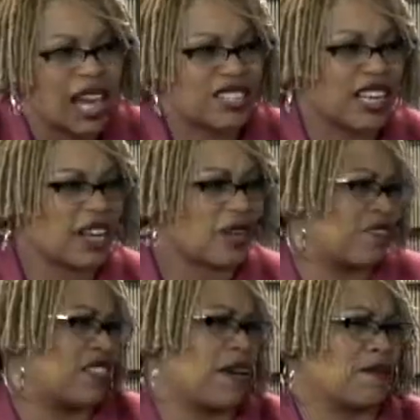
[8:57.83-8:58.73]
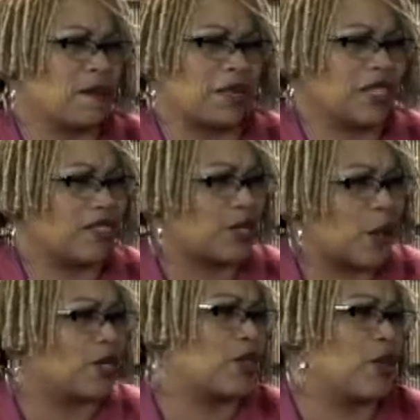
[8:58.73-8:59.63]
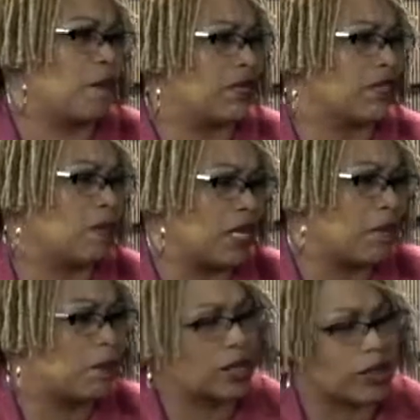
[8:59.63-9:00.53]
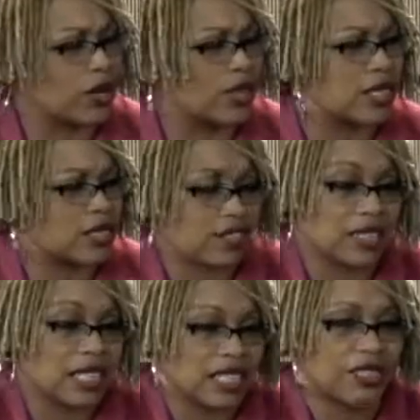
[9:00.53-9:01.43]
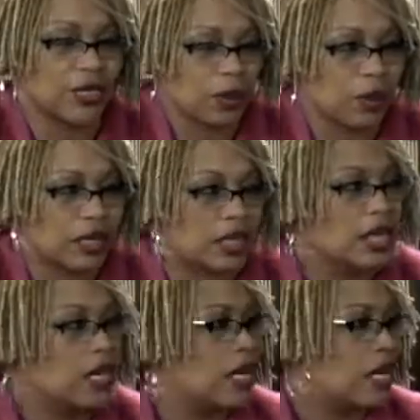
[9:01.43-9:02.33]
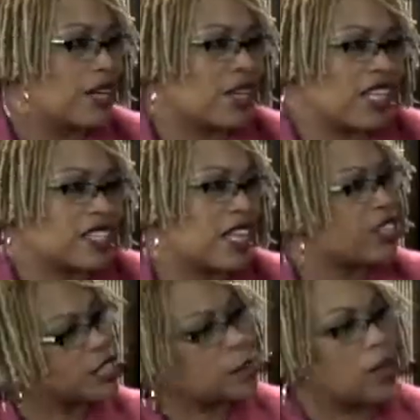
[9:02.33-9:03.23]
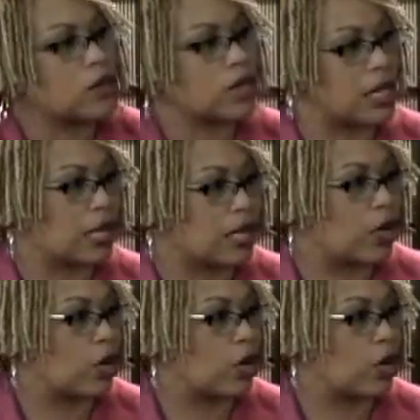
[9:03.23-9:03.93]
I said, I don't have time to be talking to 1 million people and all this stuff. And I said, you know what? It's not just about selling or